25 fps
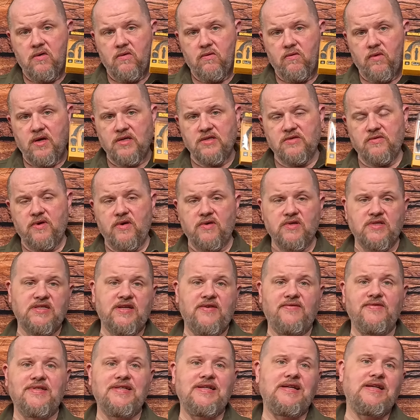runs around
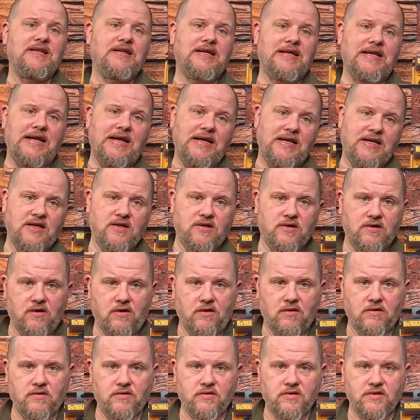17 Canadian
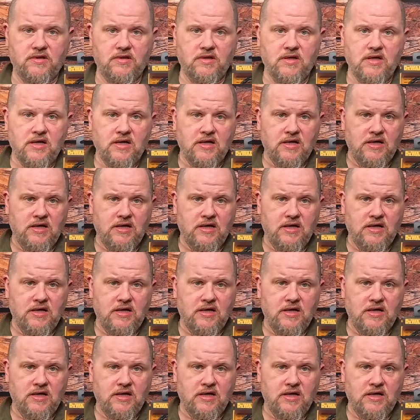dollars.